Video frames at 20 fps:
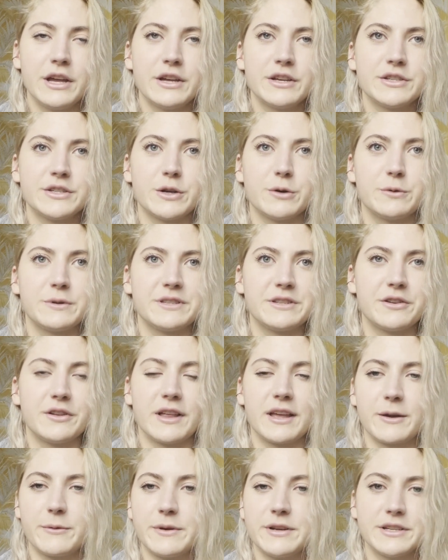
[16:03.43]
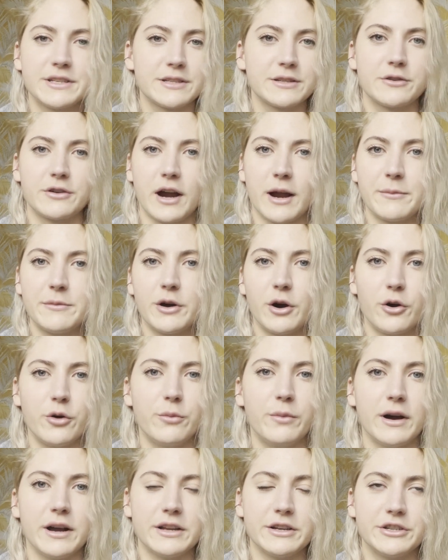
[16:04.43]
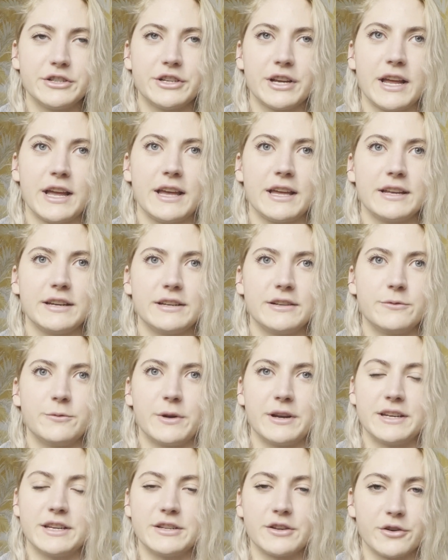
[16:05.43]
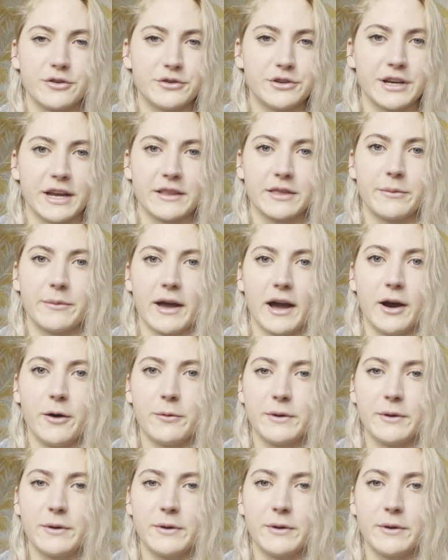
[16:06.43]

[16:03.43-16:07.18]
So it's not like we just grabbed a whole bunch and went to check them out.